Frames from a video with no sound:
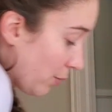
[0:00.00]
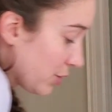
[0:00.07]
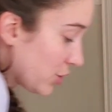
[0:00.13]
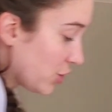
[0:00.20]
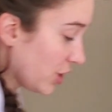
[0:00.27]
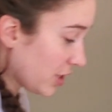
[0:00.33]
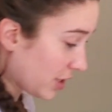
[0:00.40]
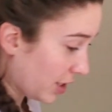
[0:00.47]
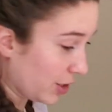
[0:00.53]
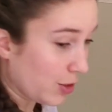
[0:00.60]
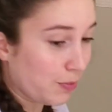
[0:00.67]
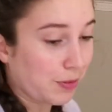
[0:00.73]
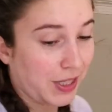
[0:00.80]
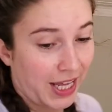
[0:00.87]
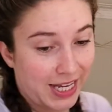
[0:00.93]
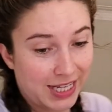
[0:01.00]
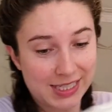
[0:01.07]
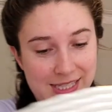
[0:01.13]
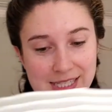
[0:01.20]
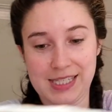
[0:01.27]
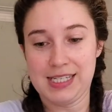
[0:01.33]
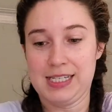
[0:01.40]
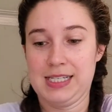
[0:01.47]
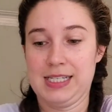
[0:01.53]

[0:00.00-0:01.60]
was just gonna do plates,